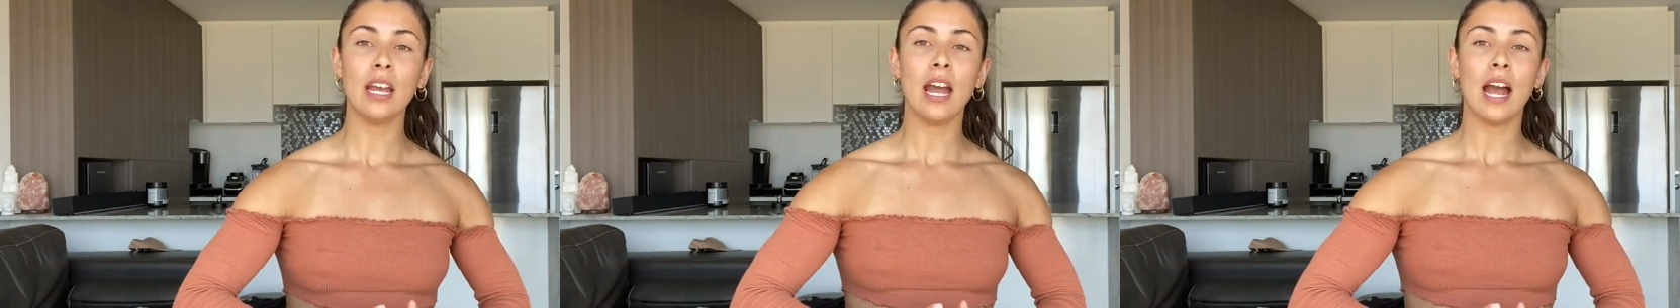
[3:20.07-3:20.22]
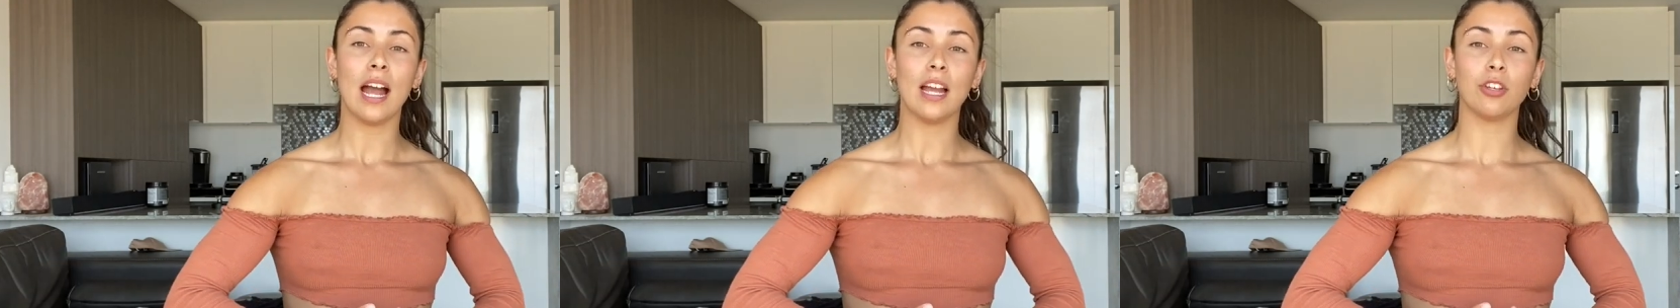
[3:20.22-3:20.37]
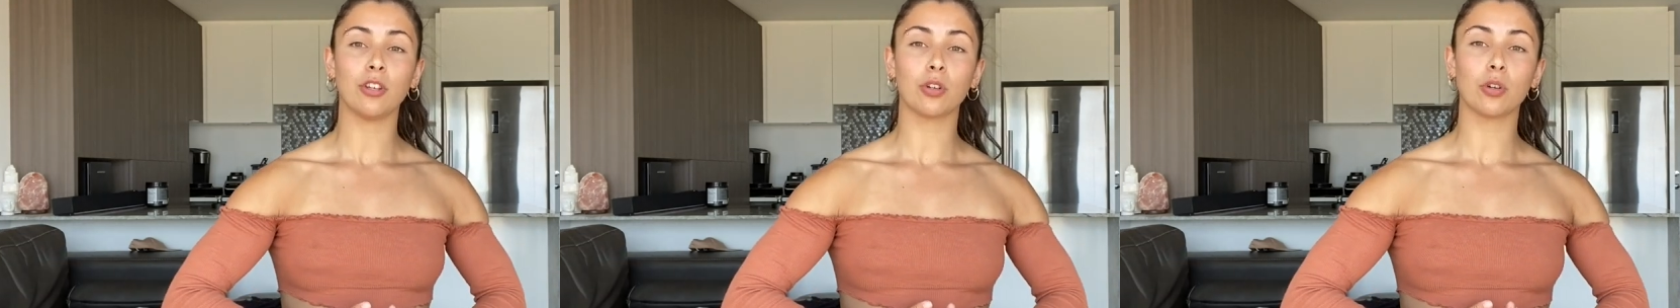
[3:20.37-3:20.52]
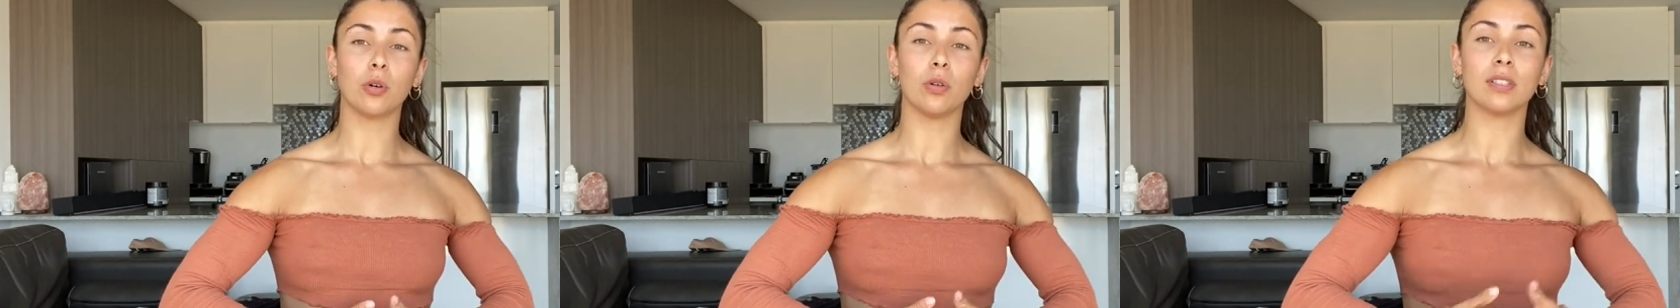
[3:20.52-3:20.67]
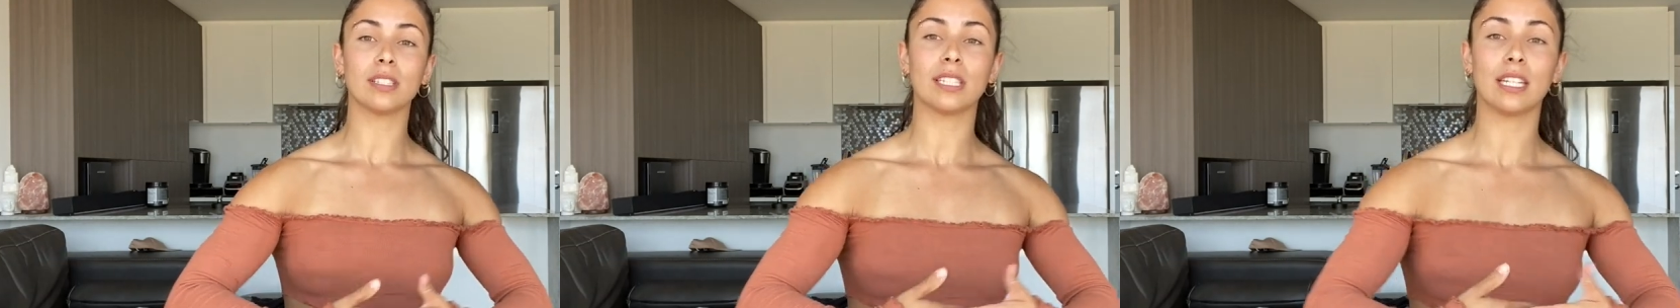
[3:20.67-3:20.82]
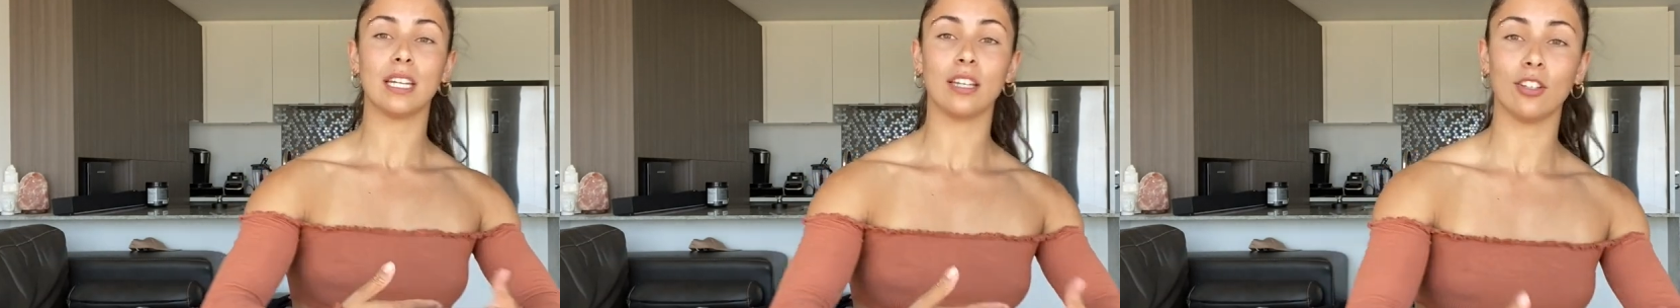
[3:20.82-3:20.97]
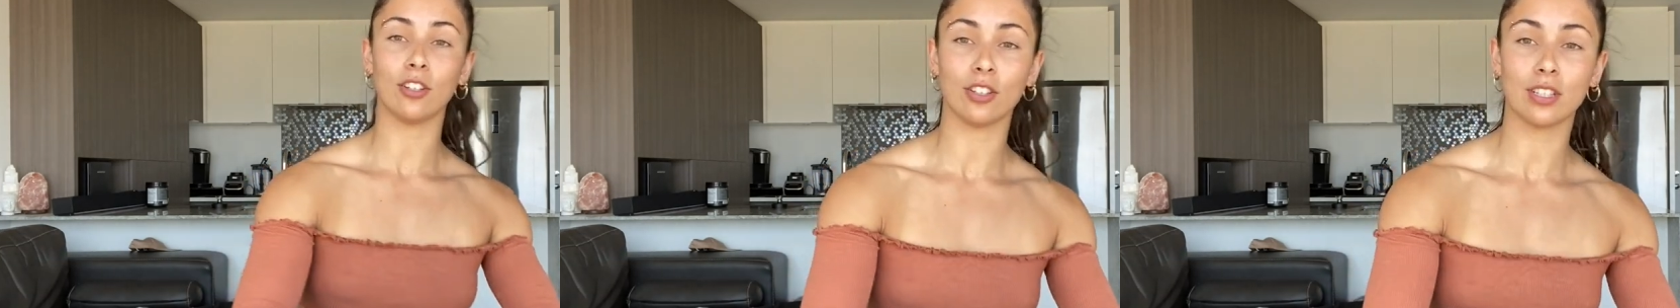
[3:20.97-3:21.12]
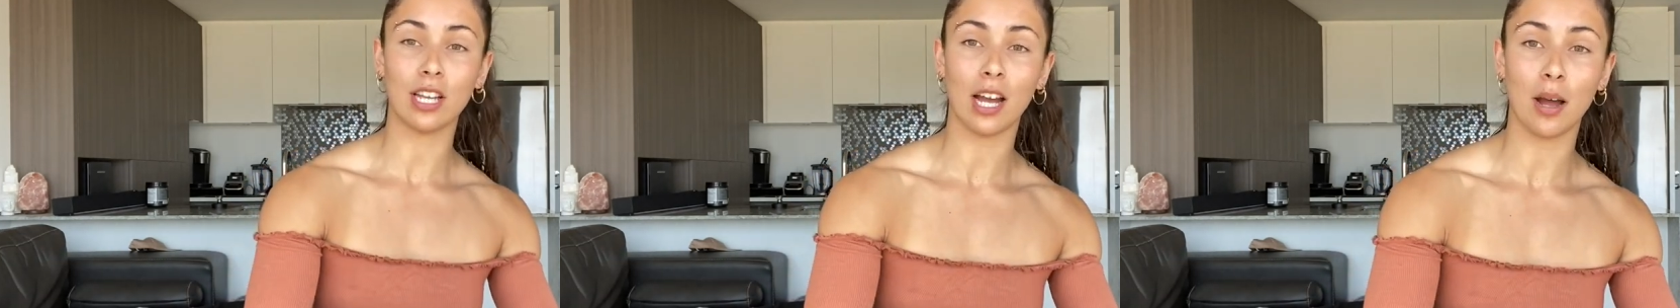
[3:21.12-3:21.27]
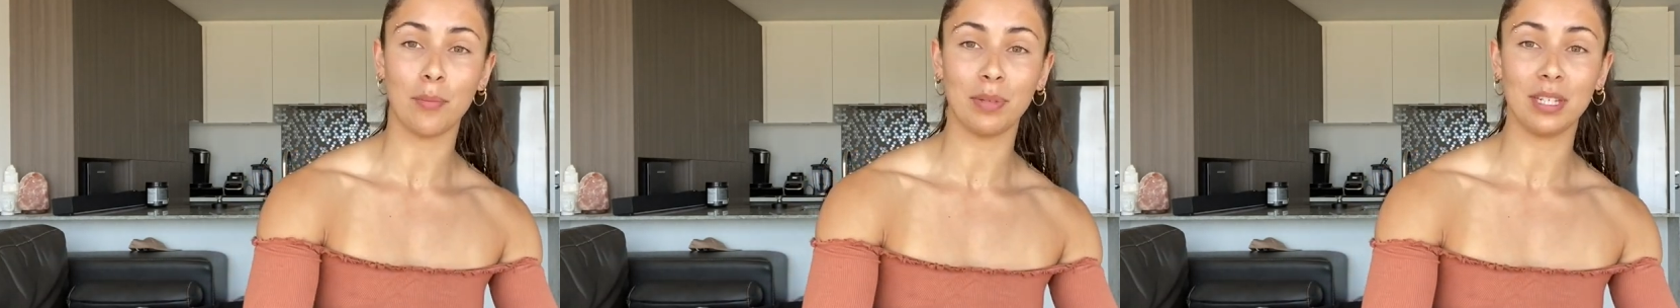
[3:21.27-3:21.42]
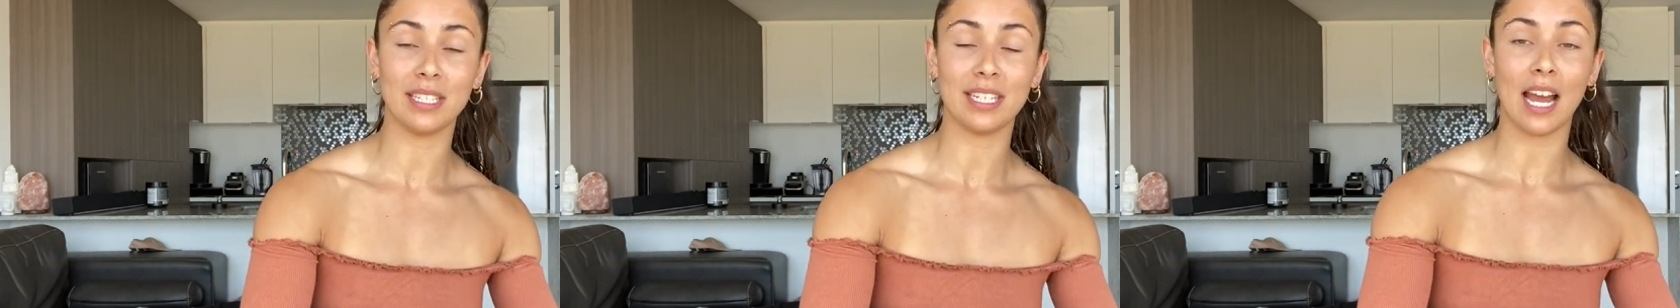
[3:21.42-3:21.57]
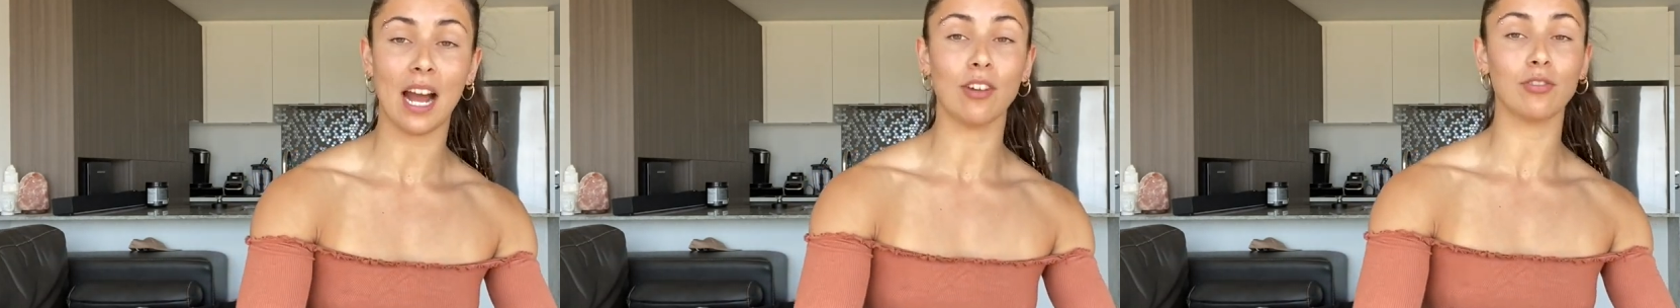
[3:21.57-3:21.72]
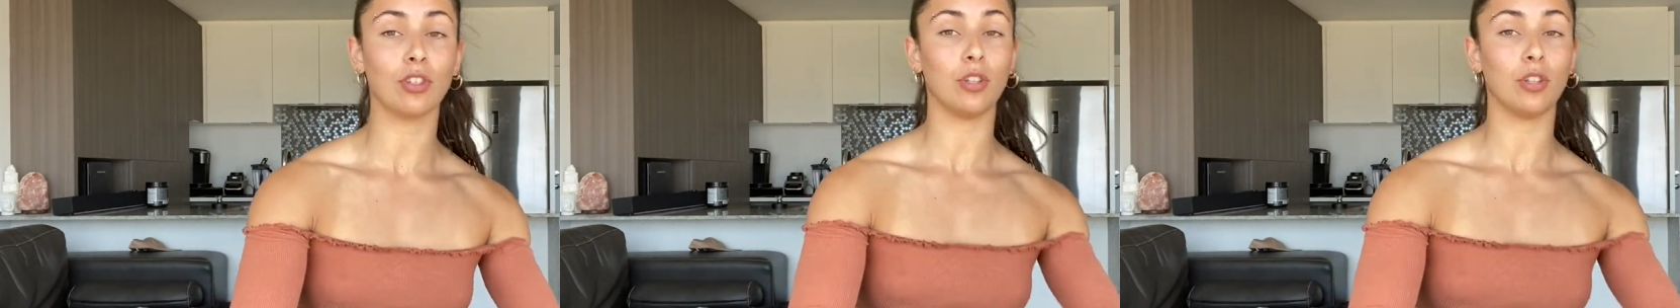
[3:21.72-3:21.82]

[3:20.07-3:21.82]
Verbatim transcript: and your goal is to get your tummy down.